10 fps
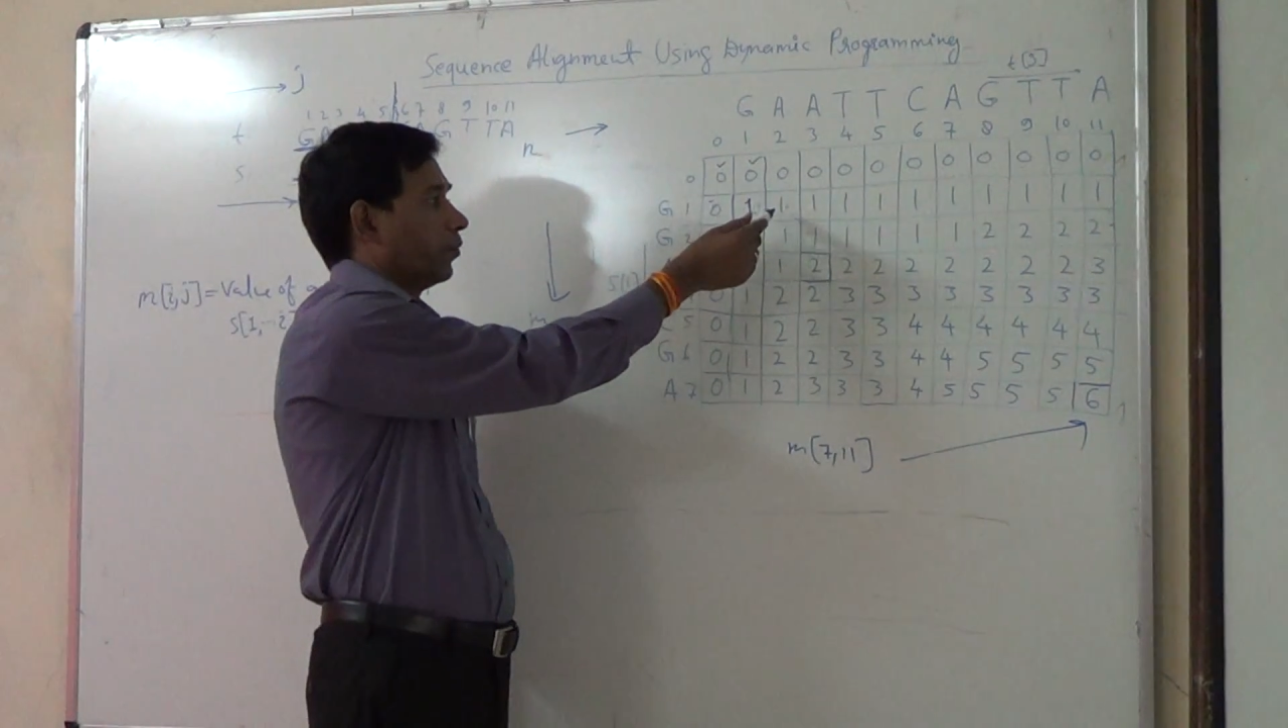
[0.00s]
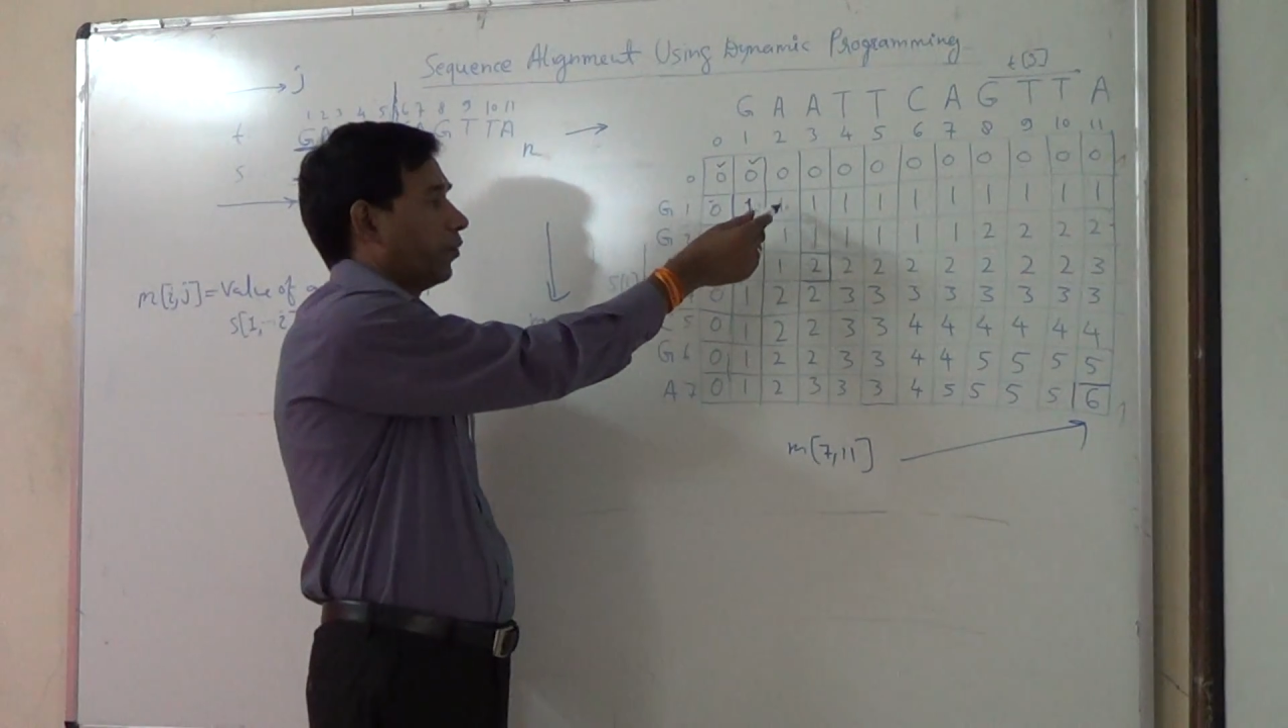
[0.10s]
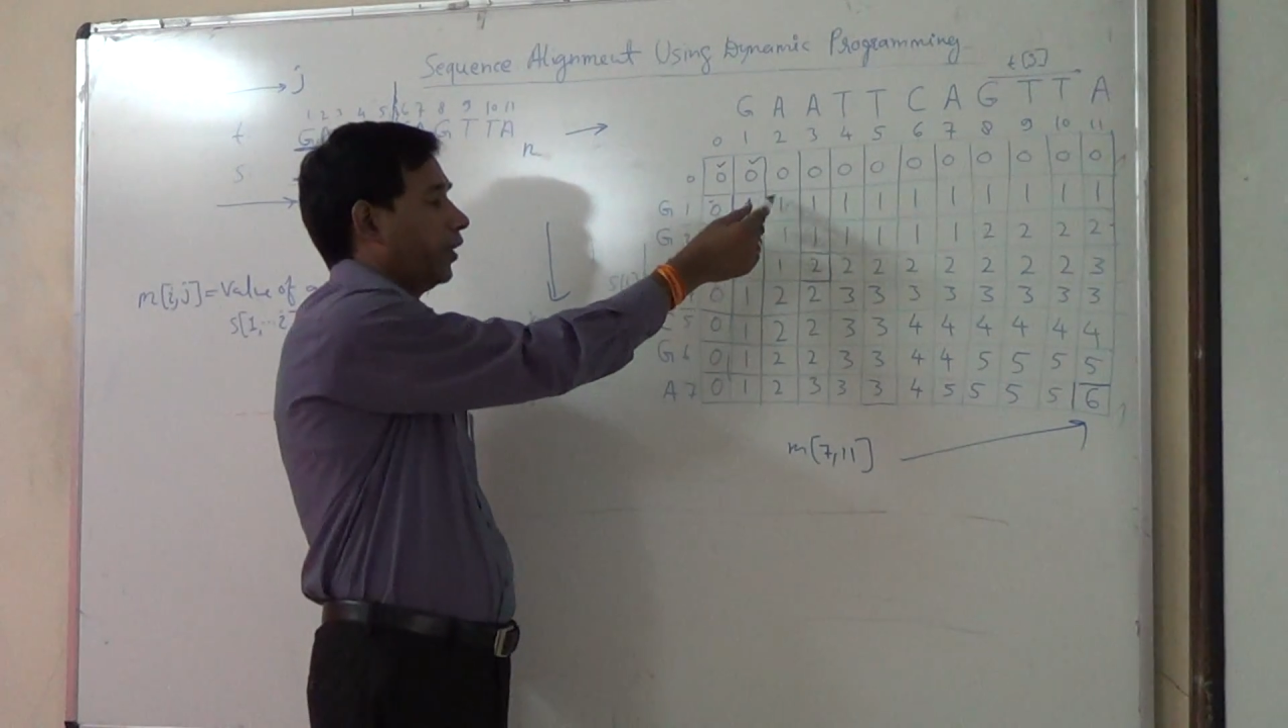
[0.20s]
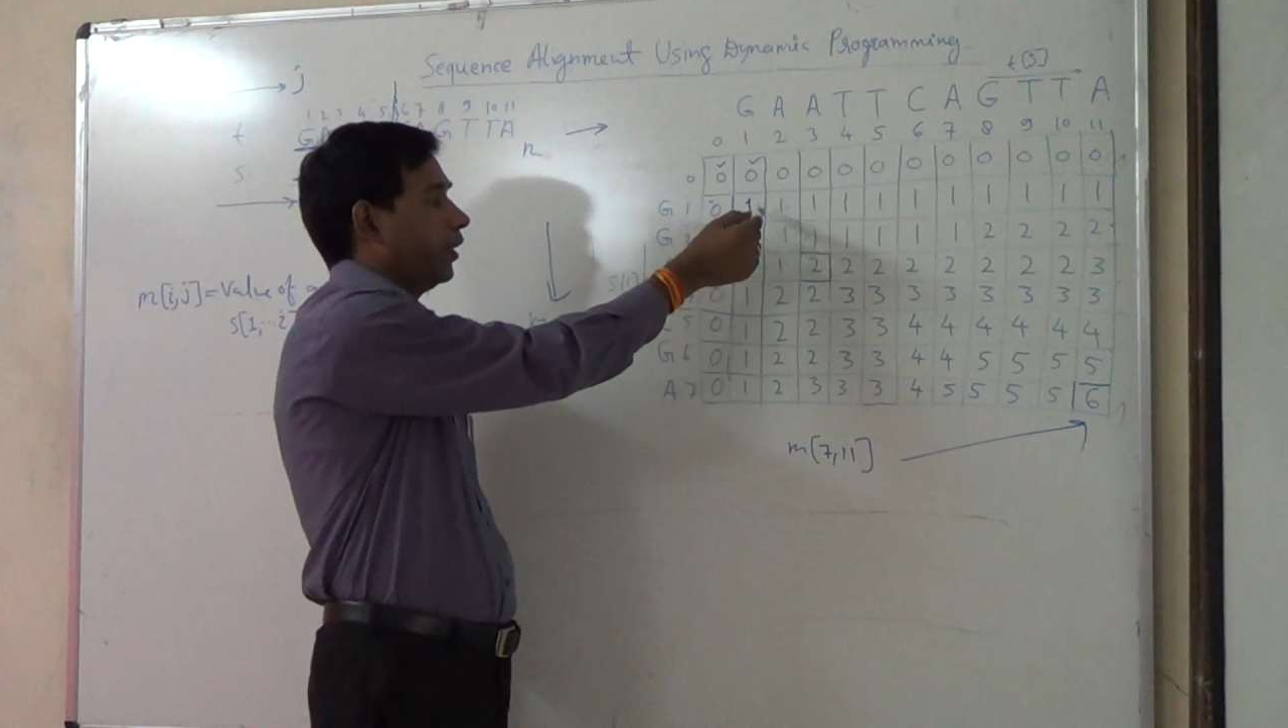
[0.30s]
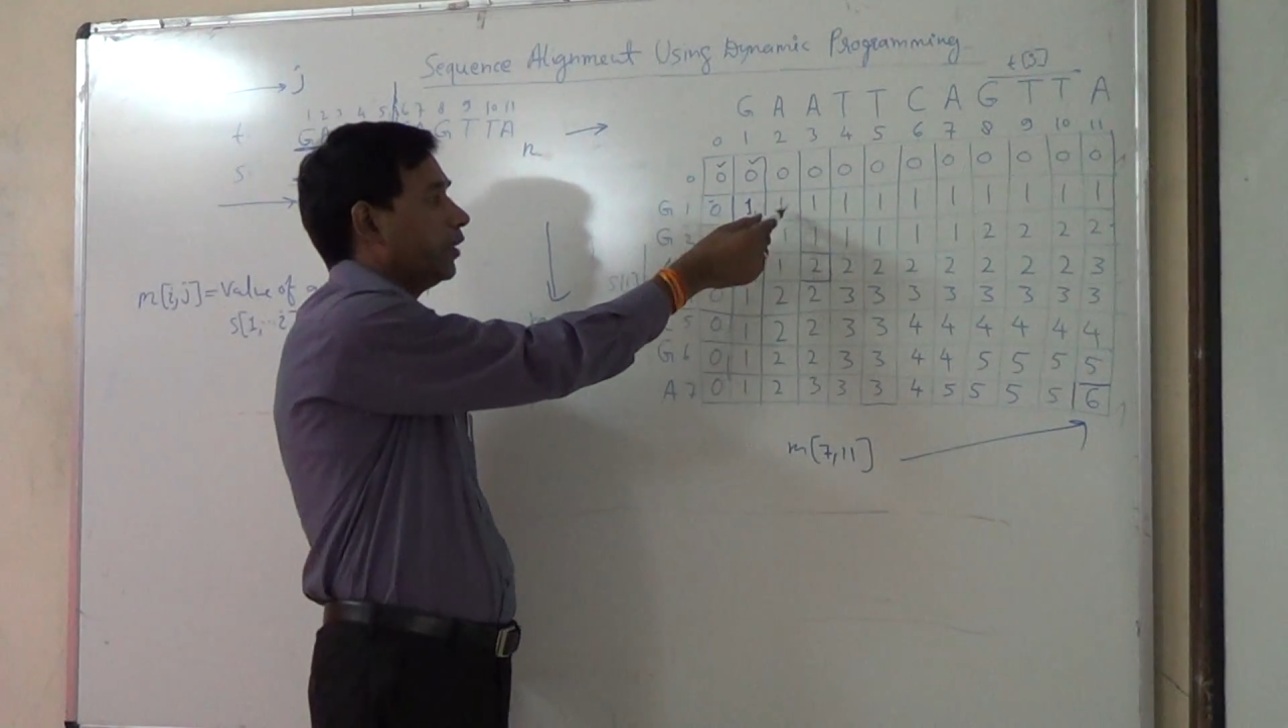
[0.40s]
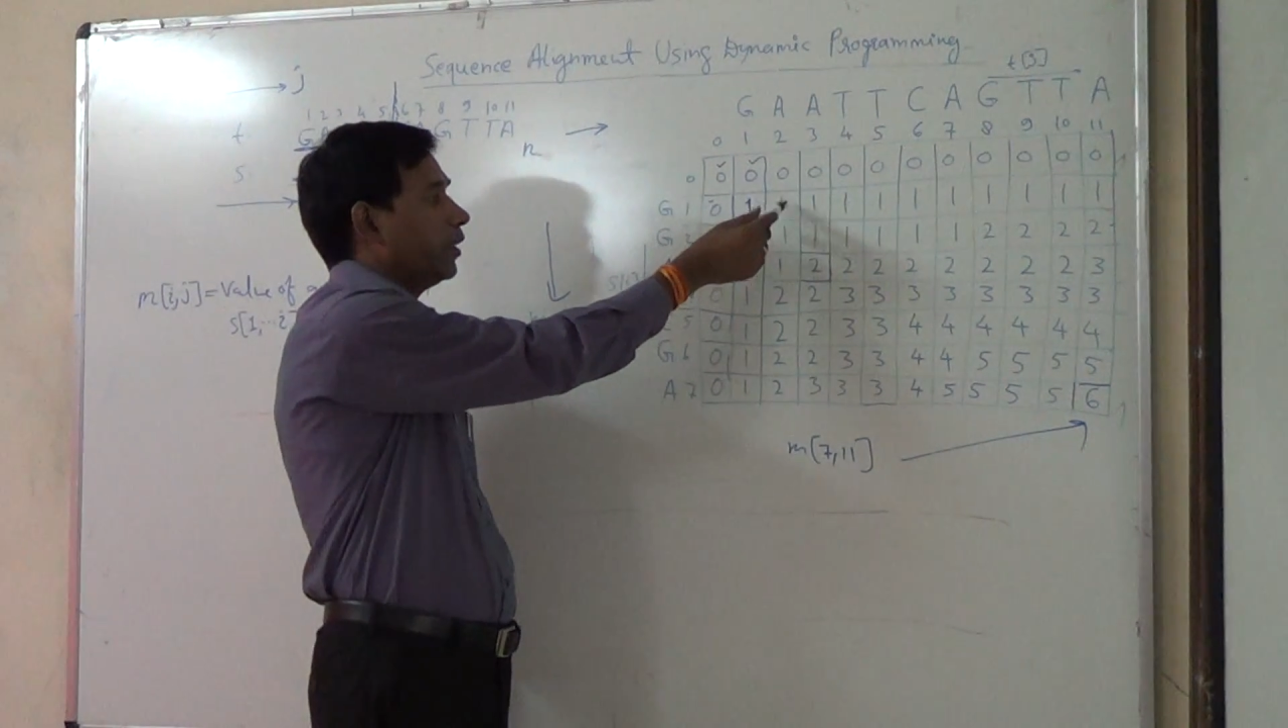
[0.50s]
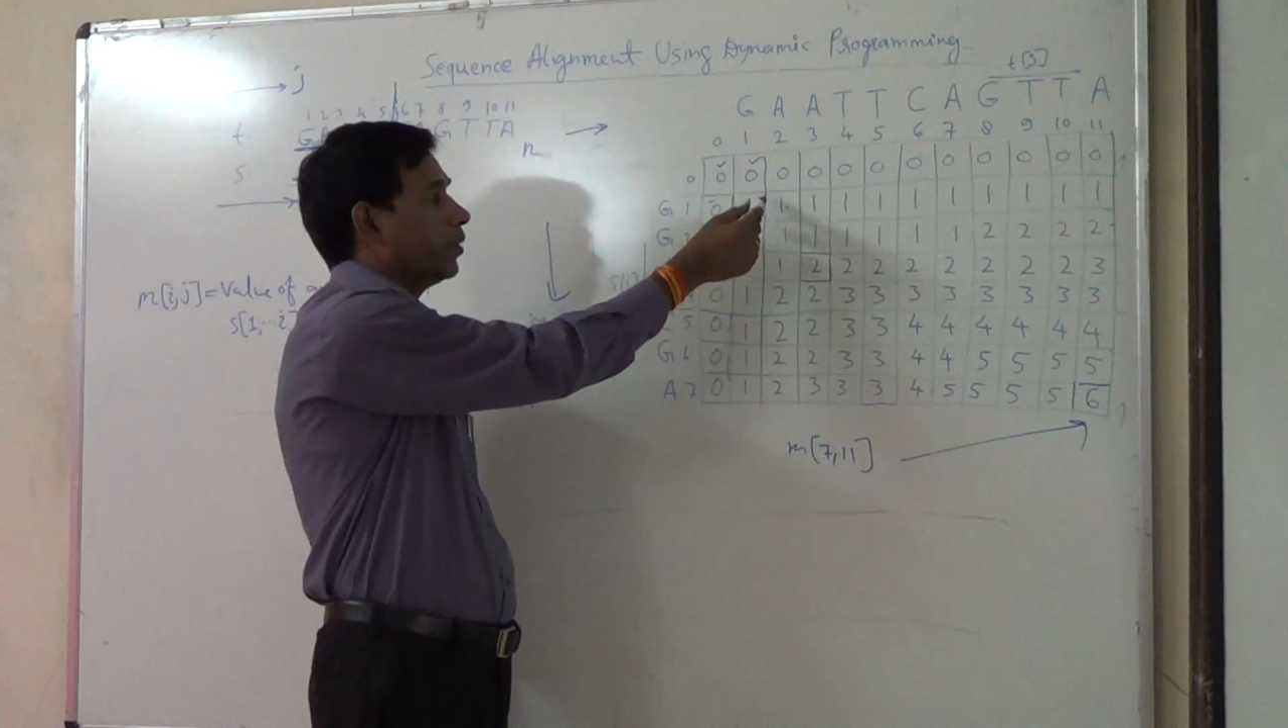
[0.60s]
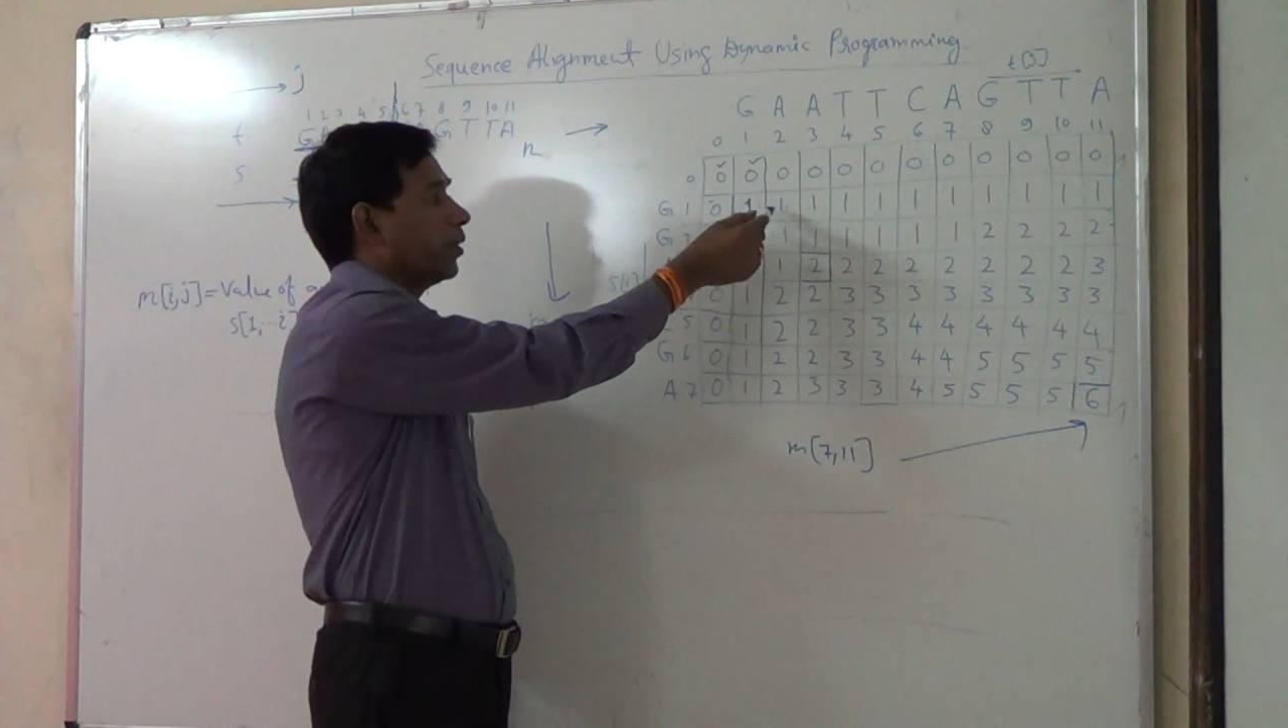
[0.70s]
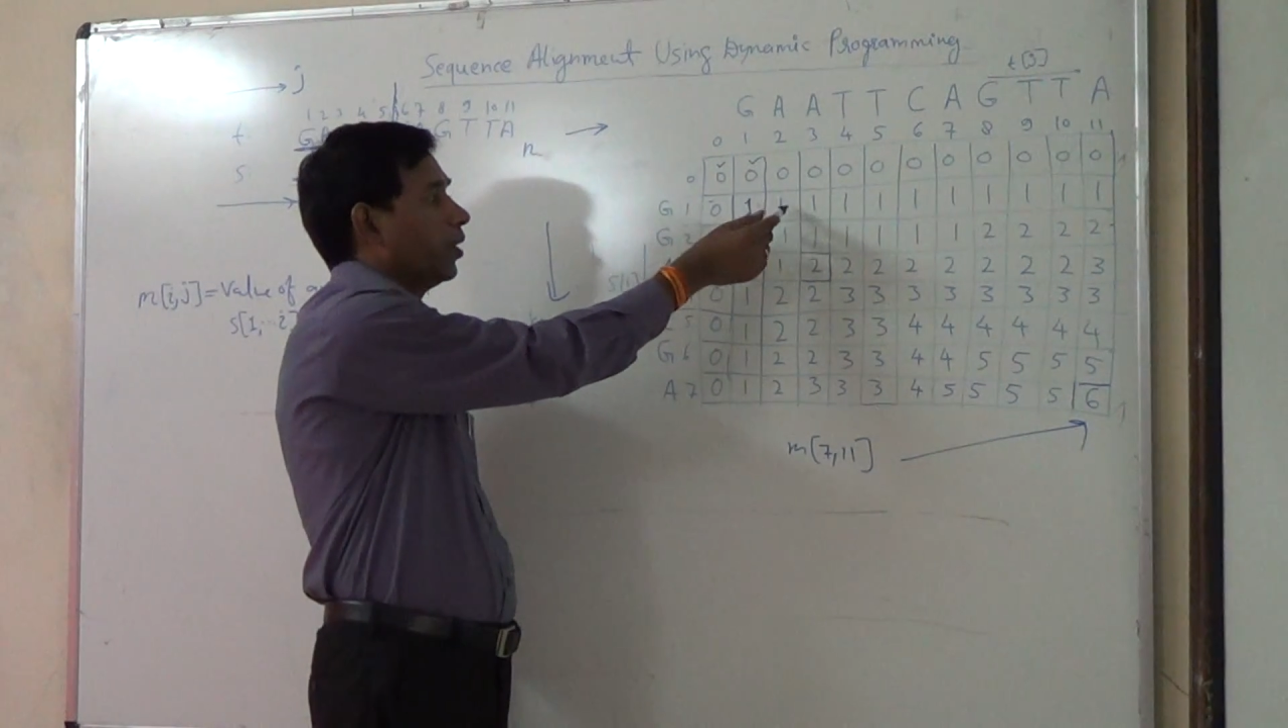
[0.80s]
finding the